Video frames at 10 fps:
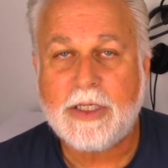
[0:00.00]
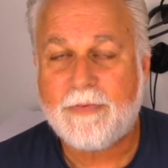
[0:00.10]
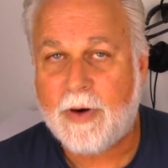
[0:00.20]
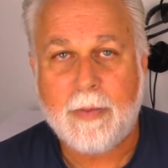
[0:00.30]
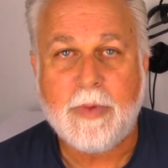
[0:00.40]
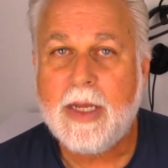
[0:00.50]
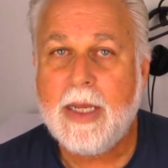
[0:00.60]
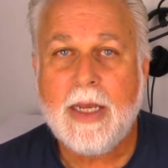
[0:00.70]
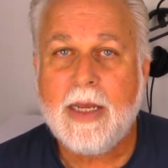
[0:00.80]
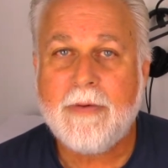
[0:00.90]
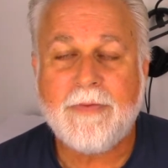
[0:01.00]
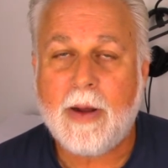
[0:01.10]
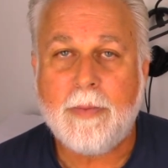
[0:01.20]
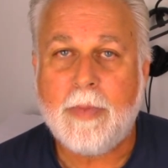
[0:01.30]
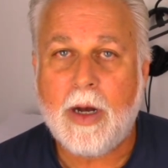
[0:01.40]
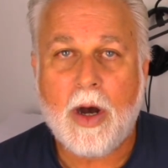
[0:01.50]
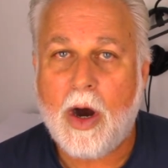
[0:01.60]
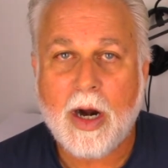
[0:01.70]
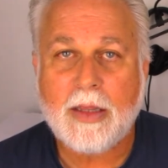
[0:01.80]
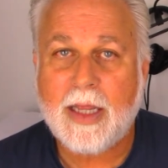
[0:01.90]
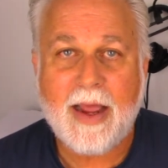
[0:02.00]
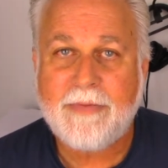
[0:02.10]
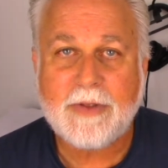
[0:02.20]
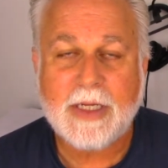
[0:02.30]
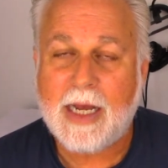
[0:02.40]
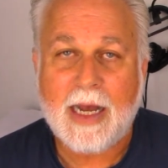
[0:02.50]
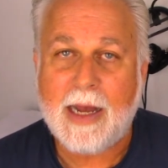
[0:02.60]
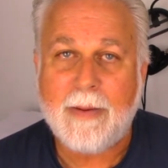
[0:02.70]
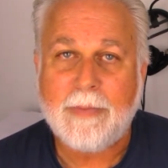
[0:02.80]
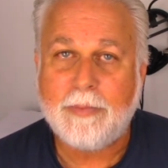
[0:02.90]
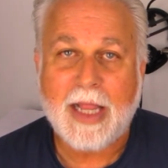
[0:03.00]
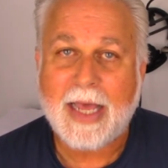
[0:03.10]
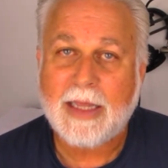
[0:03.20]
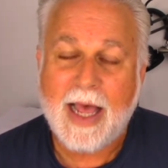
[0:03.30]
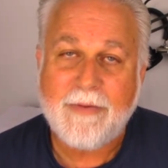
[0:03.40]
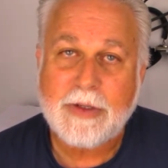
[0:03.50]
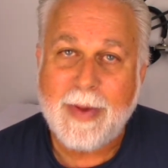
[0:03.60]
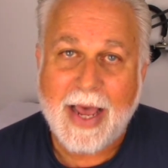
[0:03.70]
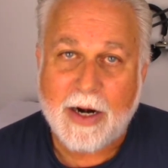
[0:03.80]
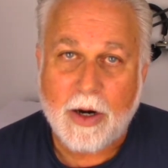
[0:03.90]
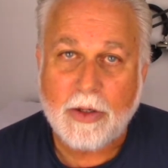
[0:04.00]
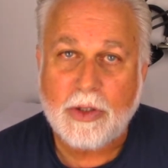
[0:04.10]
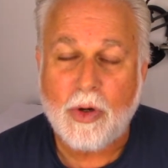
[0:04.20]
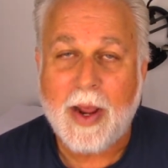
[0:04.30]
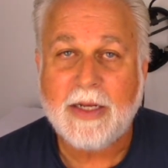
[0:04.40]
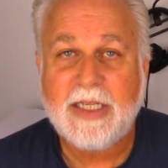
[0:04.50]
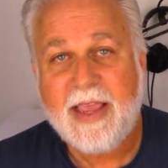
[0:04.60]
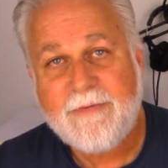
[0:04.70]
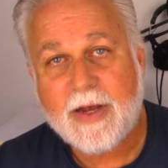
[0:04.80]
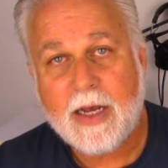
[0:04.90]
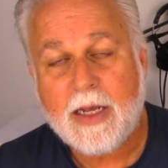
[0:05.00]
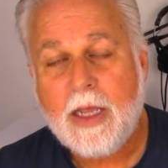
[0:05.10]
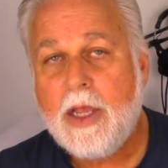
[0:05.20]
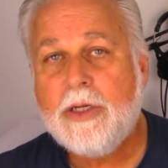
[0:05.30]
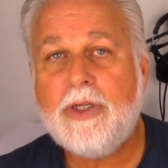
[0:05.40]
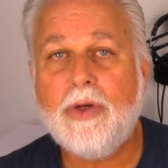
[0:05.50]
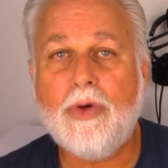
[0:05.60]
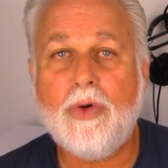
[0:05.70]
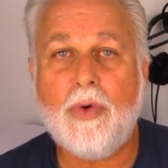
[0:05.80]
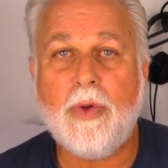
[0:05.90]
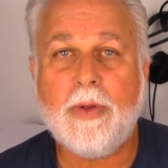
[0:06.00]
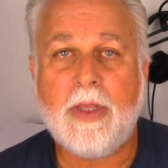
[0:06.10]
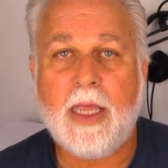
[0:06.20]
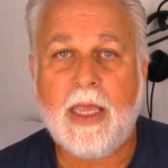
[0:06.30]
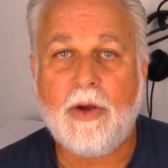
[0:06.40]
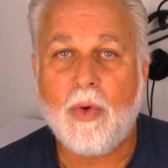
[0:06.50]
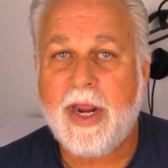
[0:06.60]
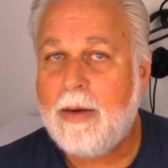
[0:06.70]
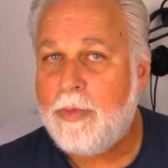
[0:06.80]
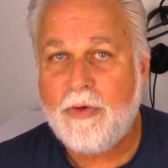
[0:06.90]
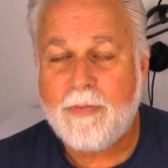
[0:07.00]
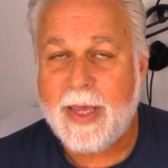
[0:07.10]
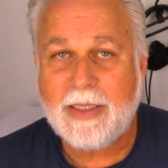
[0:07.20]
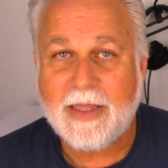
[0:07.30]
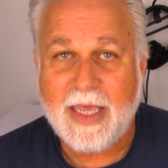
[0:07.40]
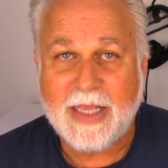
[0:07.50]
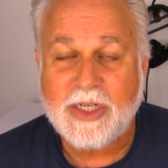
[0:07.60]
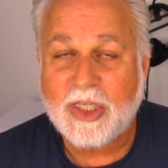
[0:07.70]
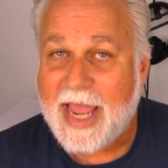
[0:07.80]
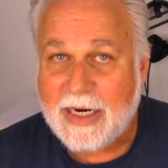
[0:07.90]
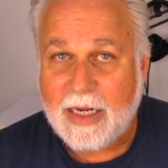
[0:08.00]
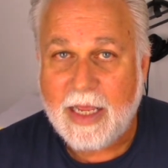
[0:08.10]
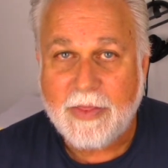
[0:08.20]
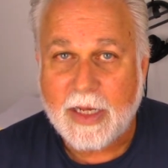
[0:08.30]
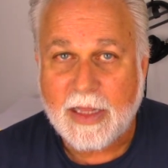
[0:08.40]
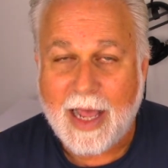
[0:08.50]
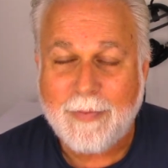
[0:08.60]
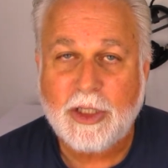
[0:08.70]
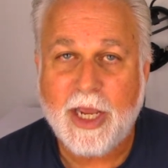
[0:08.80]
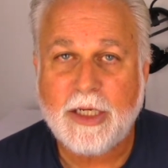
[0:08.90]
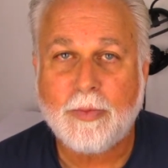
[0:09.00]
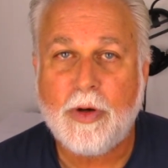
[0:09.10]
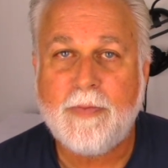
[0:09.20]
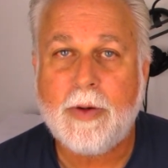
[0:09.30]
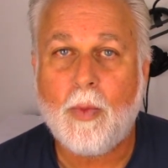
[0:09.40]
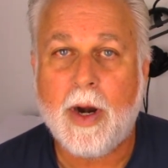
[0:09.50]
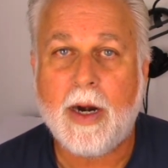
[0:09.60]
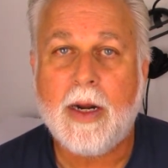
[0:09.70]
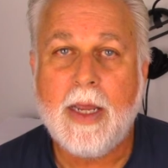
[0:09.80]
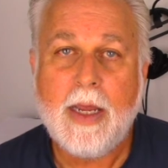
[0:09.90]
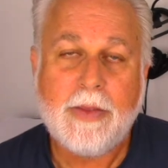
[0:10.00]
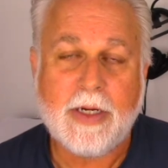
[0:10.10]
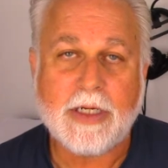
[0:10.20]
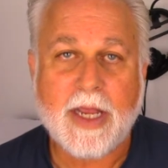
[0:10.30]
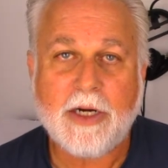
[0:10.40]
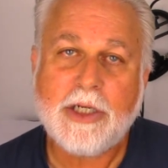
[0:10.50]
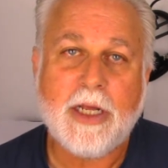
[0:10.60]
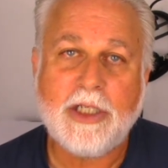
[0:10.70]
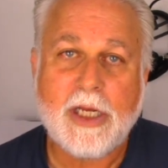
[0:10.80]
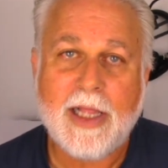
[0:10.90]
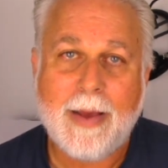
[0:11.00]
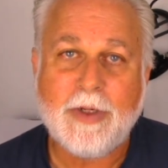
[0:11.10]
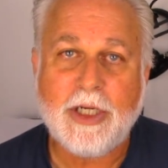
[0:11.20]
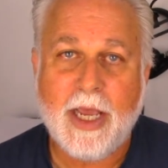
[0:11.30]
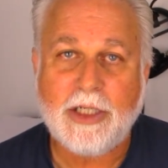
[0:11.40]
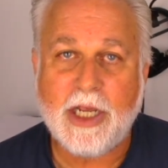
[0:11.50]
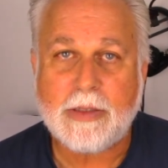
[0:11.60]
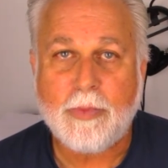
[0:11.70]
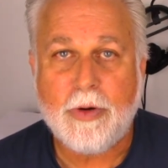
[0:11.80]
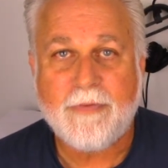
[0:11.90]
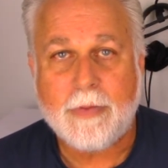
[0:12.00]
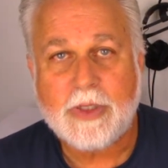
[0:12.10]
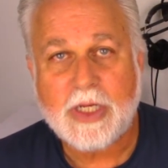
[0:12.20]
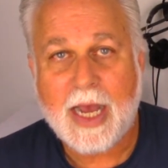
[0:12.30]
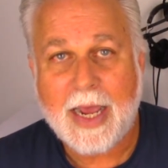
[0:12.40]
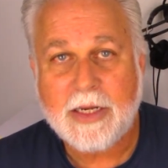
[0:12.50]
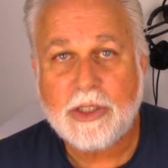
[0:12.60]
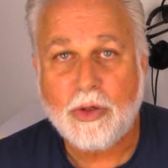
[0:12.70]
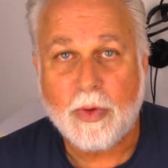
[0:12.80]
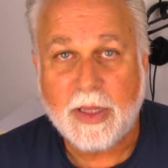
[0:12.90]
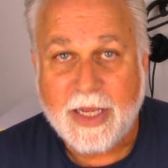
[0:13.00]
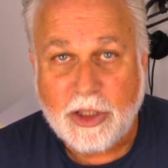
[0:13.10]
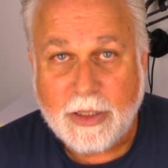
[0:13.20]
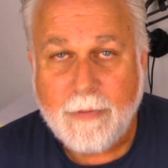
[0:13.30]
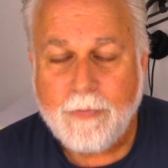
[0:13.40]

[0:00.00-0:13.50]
from hard left, Black Lives Matter, to Antifa, to the Green Movement and the insanity and the climate change movement, where the discussion on climate change has moved from science to religion,